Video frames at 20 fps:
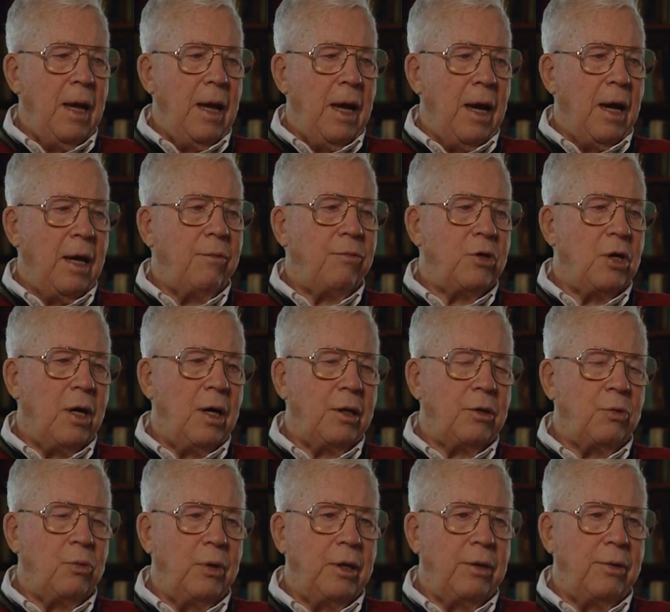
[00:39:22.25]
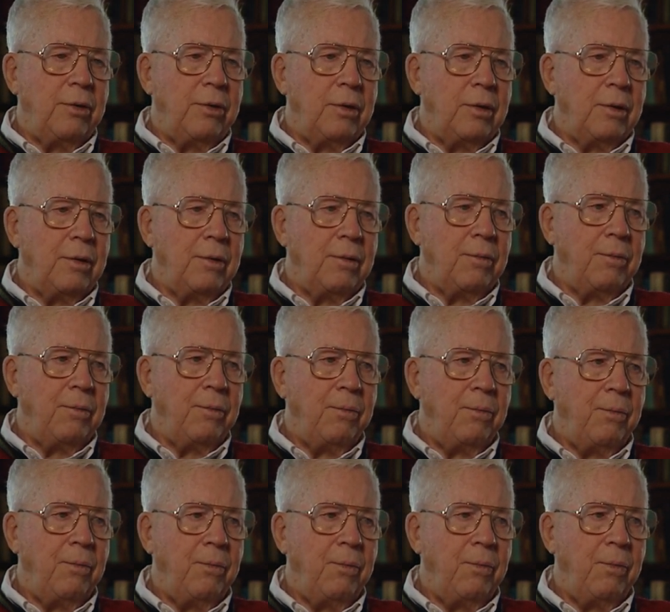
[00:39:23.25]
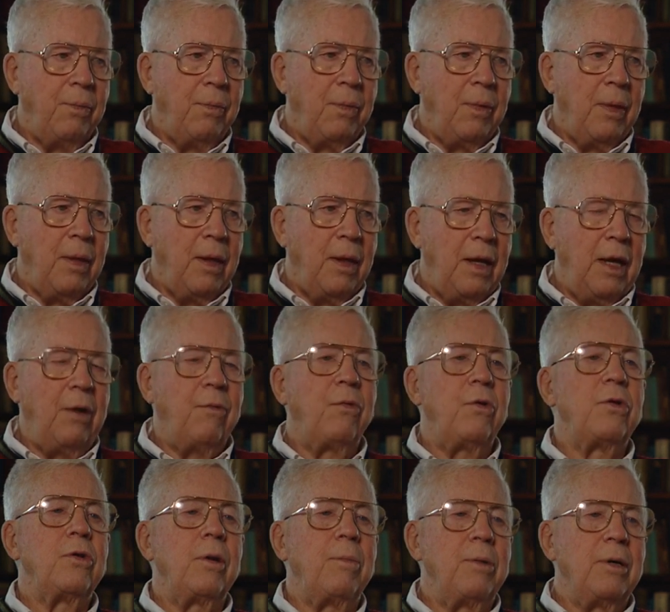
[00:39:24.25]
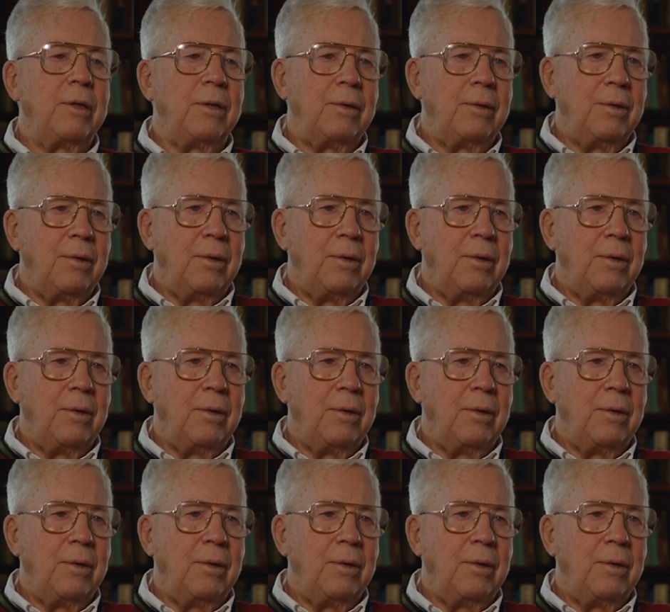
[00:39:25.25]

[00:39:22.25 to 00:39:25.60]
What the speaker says: And I've talked with infantrymen,